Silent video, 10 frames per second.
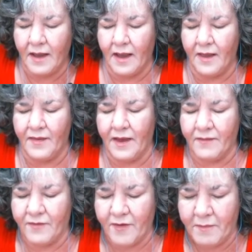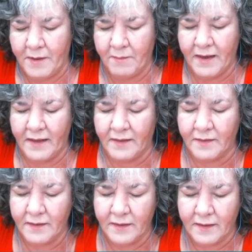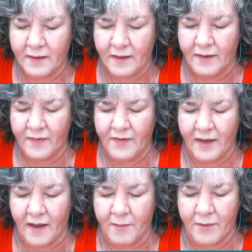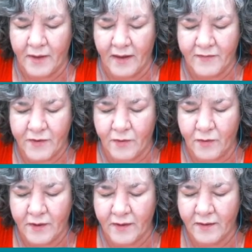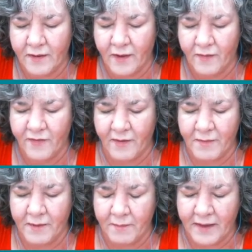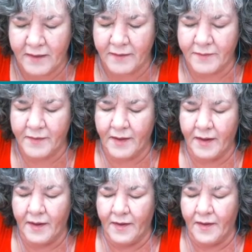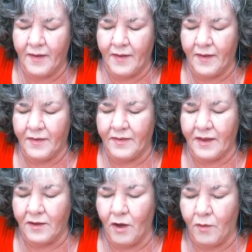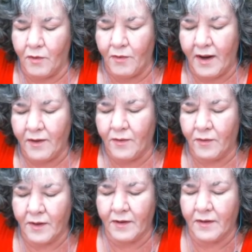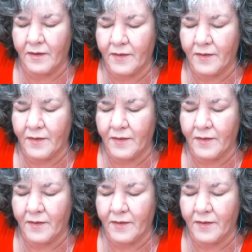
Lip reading: And then from the middle, the upper left corner. From the middle, the lower right corner.